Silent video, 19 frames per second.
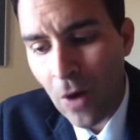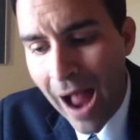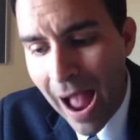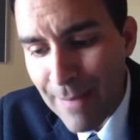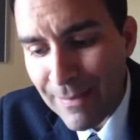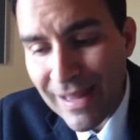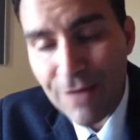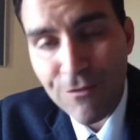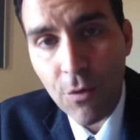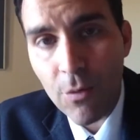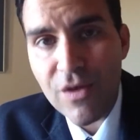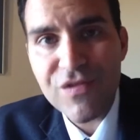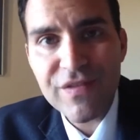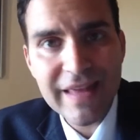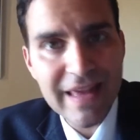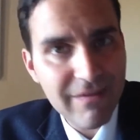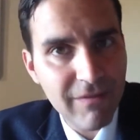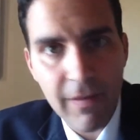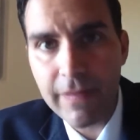I've always
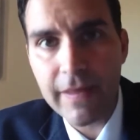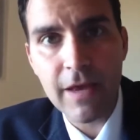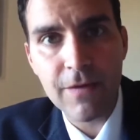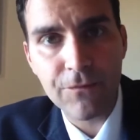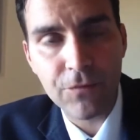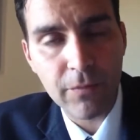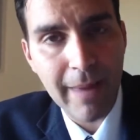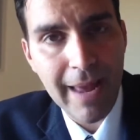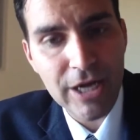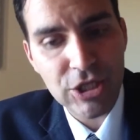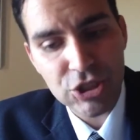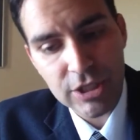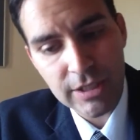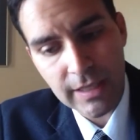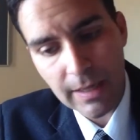given the information.